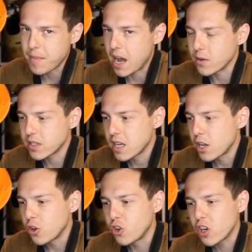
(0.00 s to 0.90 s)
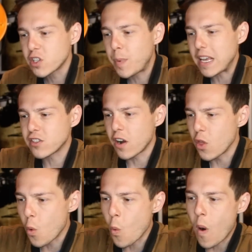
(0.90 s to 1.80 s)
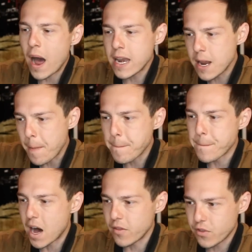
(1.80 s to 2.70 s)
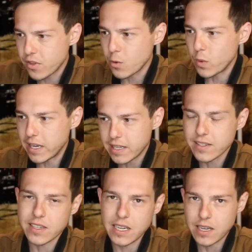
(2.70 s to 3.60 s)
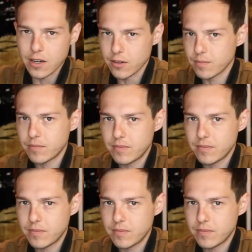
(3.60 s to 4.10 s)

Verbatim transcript: amount, just based on the one month that we can see here.